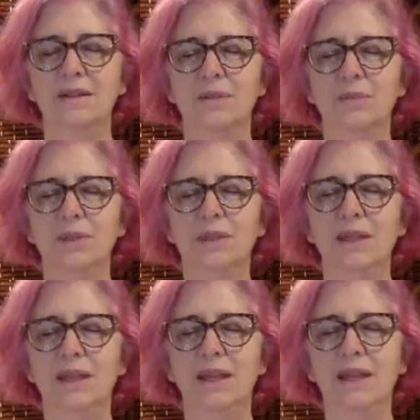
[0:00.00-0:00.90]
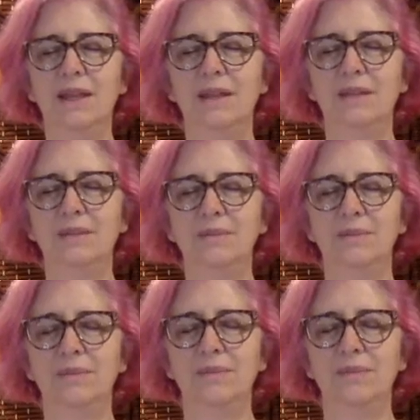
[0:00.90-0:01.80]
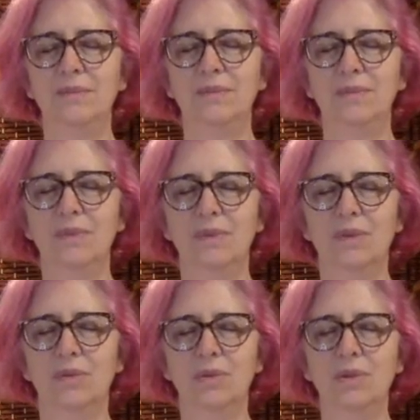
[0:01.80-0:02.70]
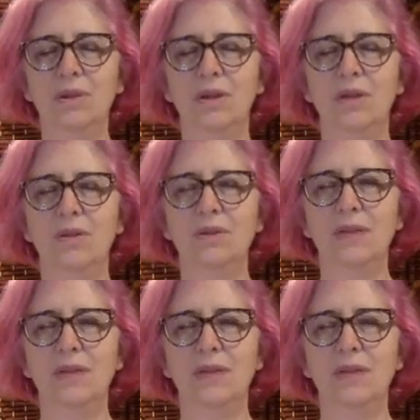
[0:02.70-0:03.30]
Breathing in through the nose